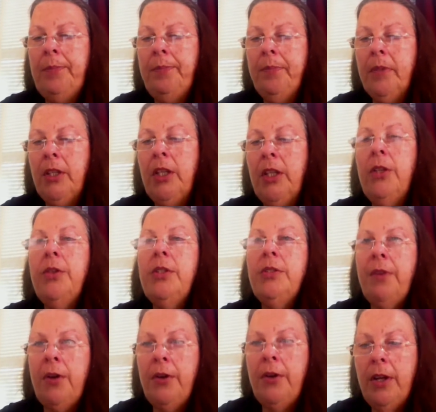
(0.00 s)
Use
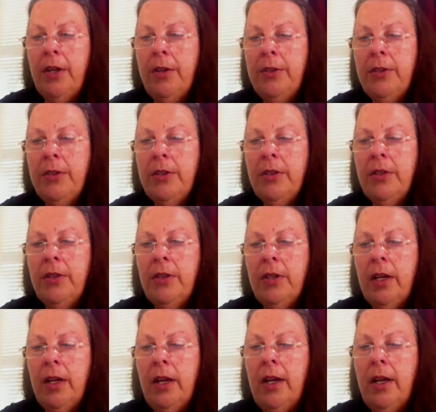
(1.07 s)
photos
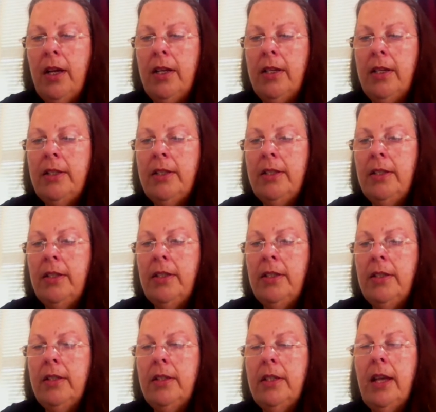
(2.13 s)

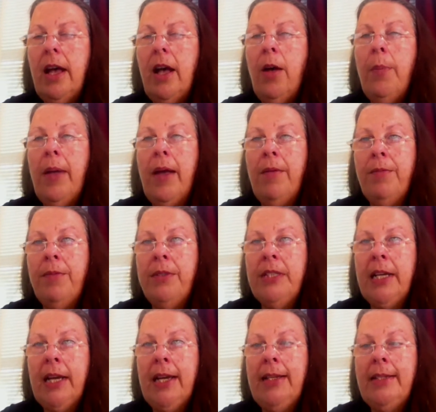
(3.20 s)
to help
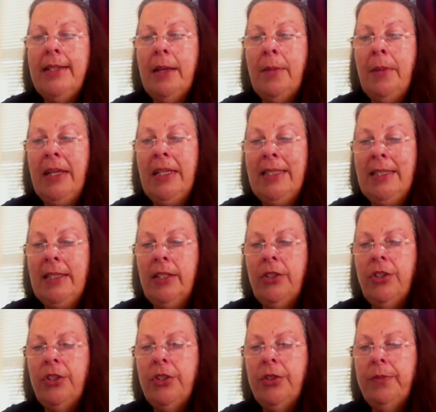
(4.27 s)
emphasize a message.